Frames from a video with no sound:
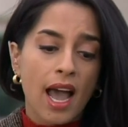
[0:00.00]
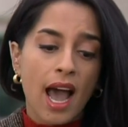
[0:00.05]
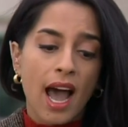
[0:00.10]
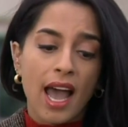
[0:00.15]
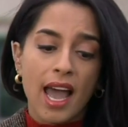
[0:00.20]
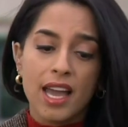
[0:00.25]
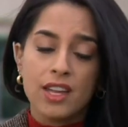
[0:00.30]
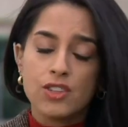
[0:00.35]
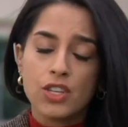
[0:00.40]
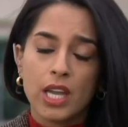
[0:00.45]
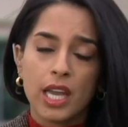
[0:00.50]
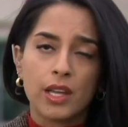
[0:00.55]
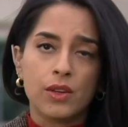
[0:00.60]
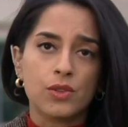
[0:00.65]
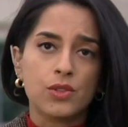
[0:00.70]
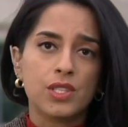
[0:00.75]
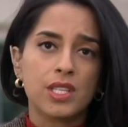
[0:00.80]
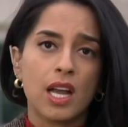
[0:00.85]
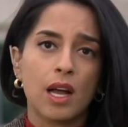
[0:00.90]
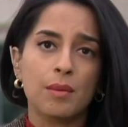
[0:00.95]
Uh,
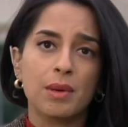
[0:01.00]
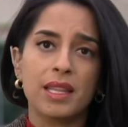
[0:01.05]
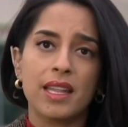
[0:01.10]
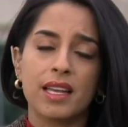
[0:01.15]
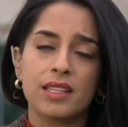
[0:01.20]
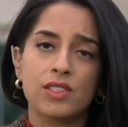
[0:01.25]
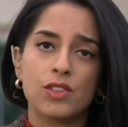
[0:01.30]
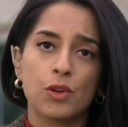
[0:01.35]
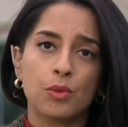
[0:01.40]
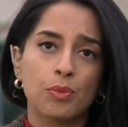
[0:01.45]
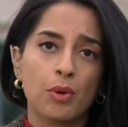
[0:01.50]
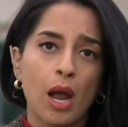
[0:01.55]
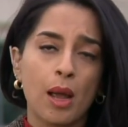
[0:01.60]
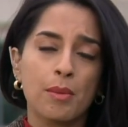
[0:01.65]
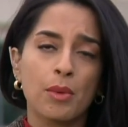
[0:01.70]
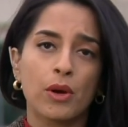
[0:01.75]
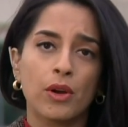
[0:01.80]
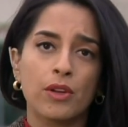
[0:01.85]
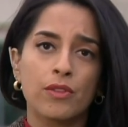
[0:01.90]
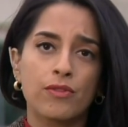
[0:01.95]
educators tell me that's their
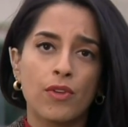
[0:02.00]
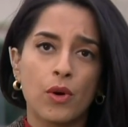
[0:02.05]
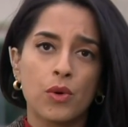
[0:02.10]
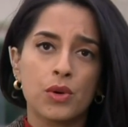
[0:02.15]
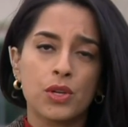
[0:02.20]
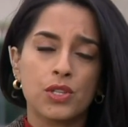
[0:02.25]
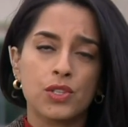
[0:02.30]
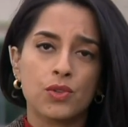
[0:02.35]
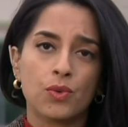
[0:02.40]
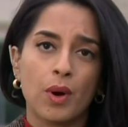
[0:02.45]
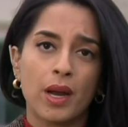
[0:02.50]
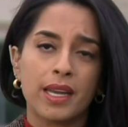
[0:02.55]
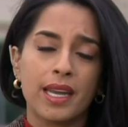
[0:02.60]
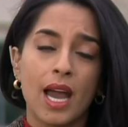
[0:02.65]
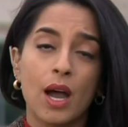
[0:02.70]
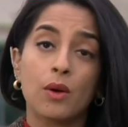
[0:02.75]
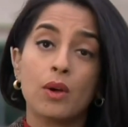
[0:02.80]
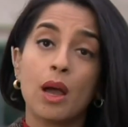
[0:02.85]
primary focus right now,